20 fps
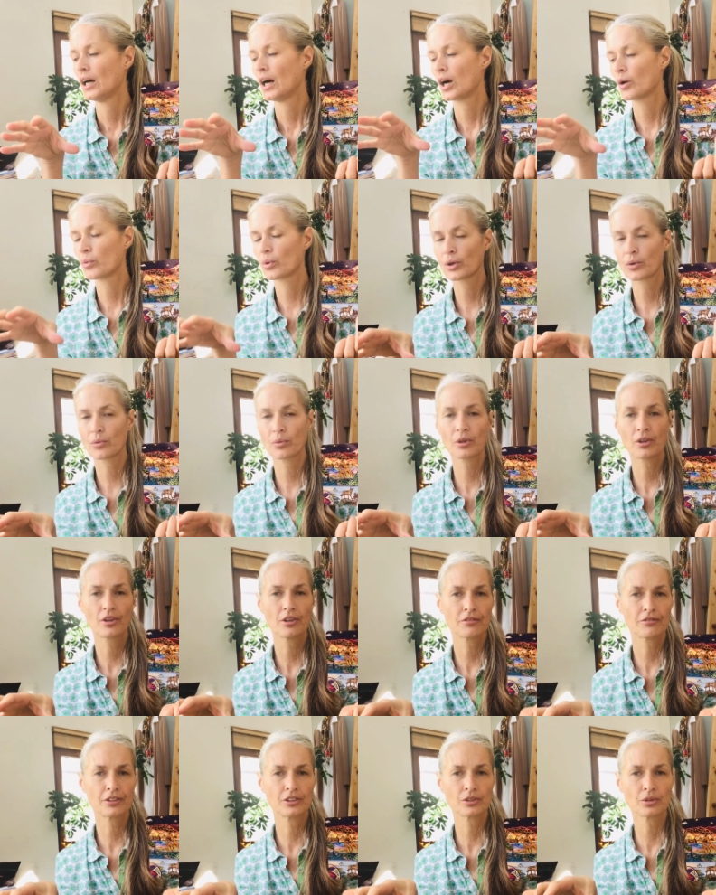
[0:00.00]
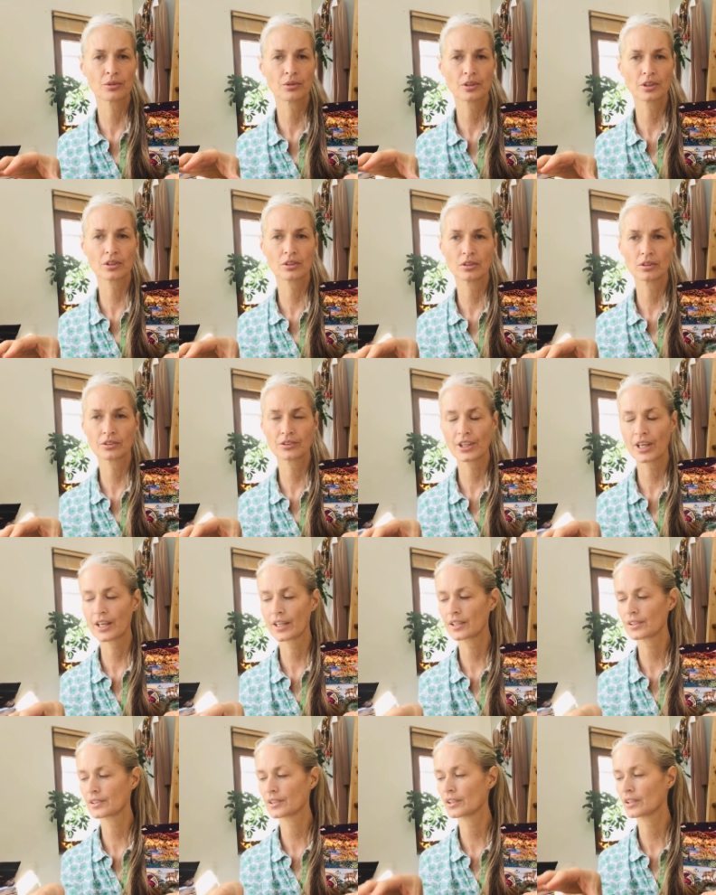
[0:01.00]
I work with different oracle
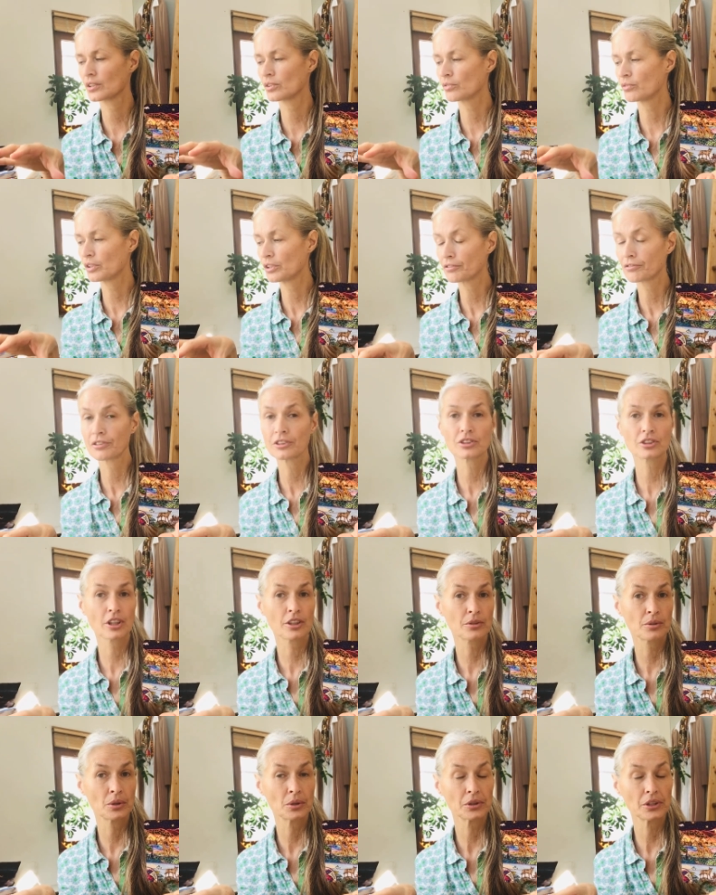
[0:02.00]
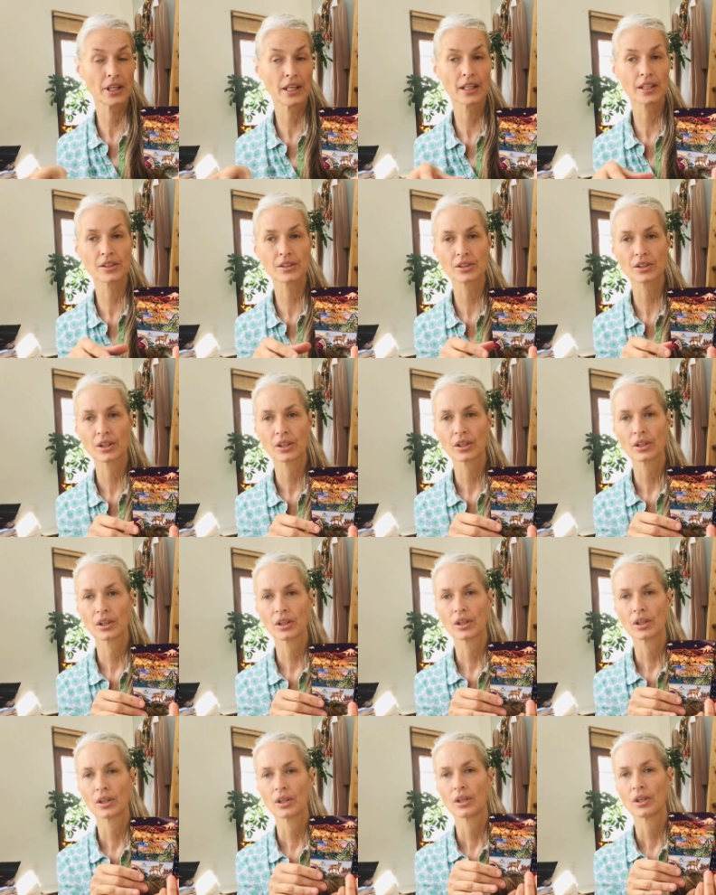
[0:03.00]
decks and different tarot decks
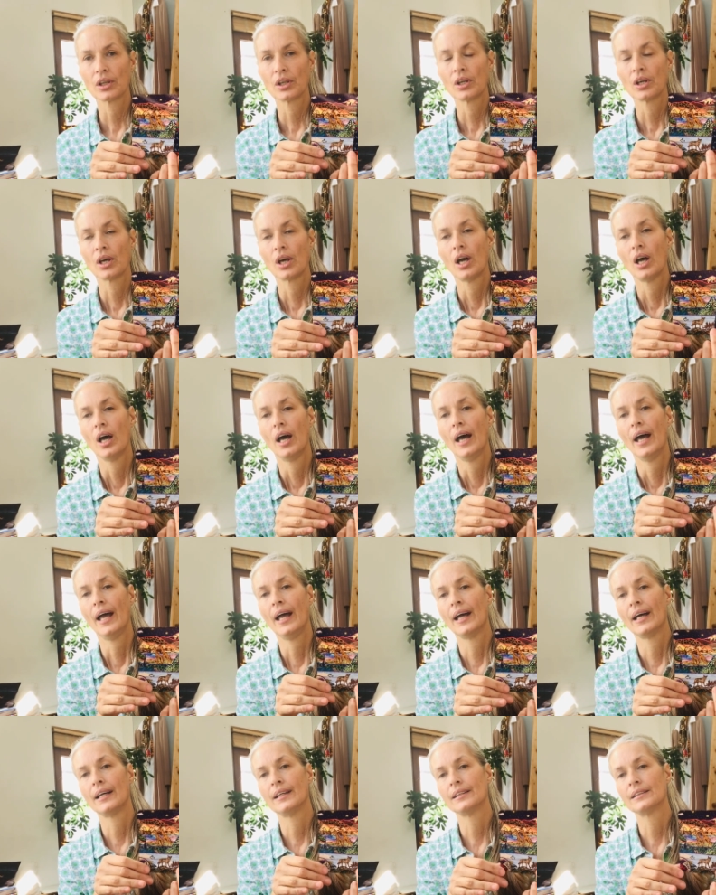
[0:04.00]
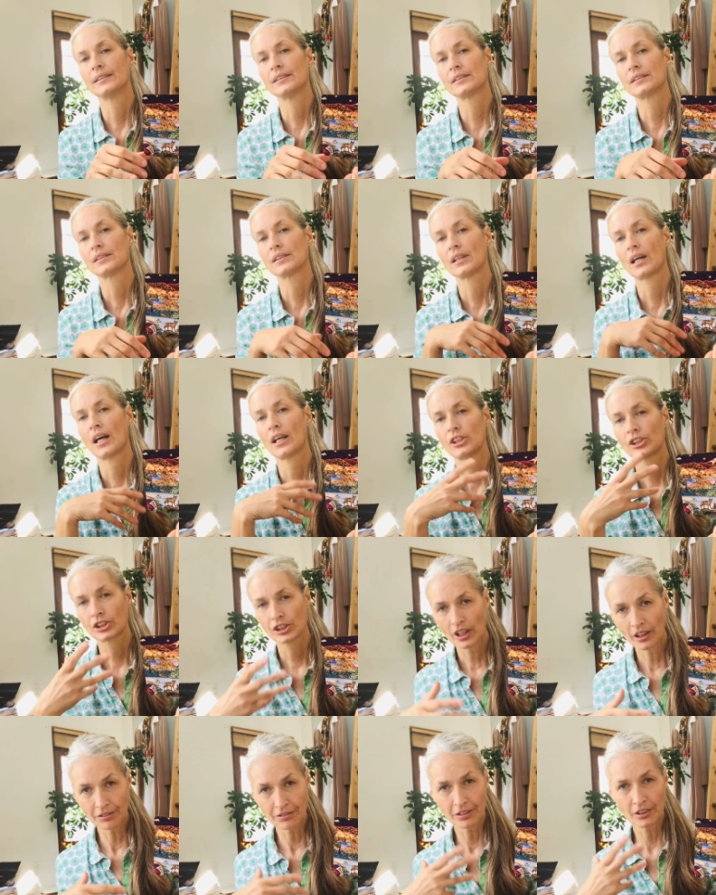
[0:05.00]
and I
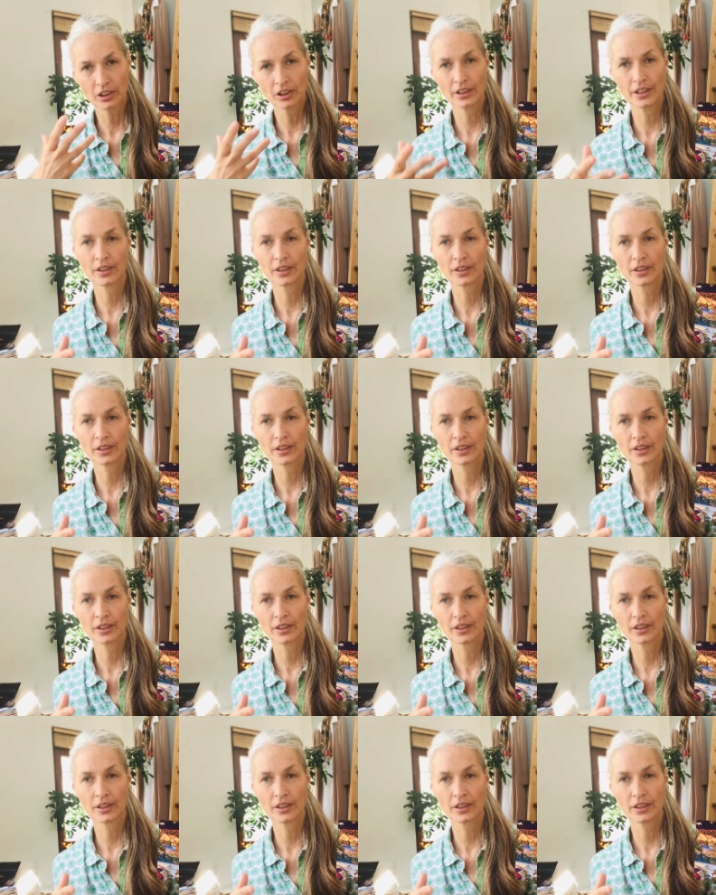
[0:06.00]
shuffle